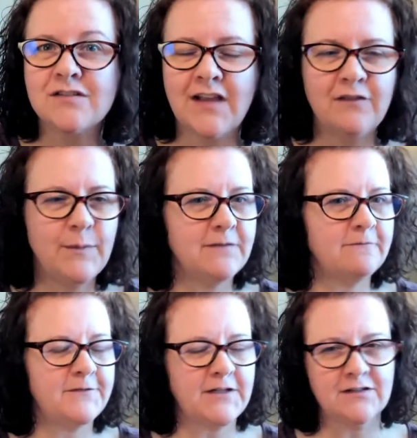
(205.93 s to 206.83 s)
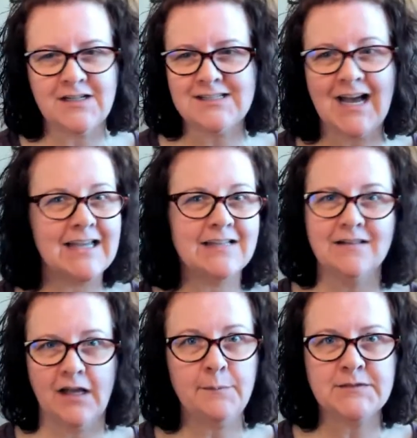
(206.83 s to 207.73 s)
They've been very
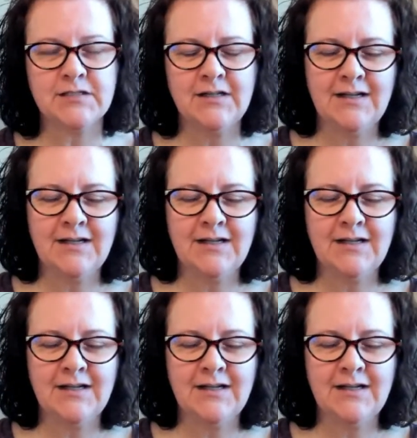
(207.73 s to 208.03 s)
tight-lipped.